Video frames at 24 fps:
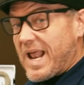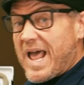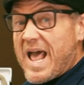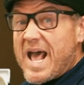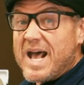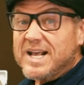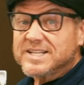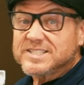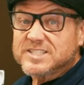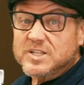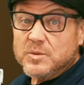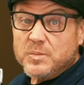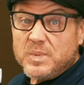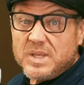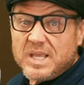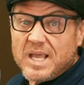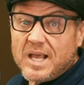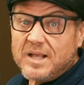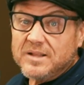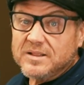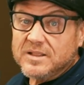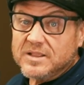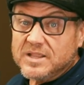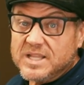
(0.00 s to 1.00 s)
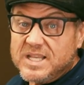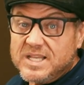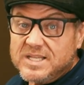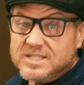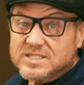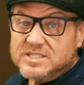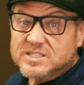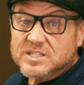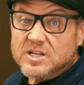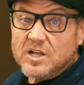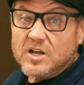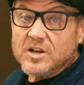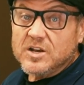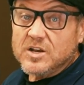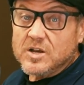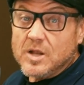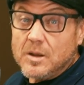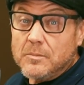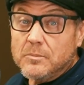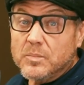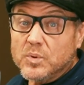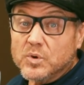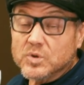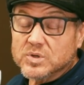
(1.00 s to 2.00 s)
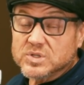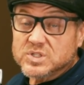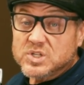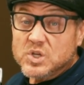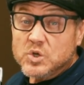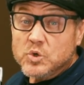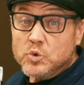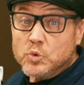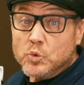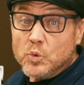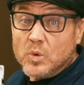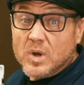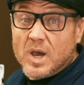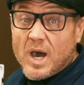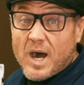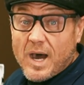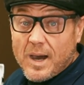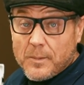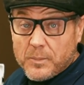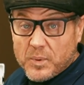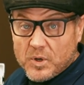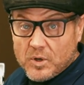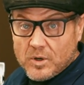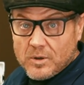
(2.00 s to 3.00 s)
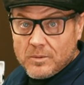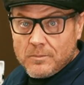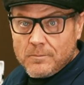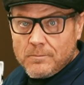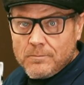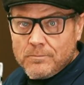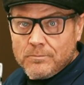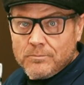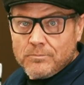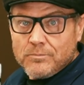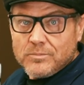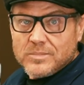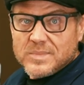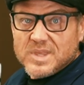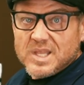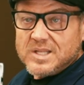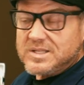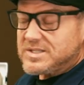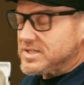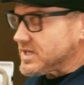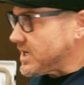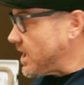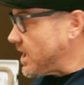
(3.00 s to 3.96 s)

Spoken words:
has to be at least a number 2 copper that's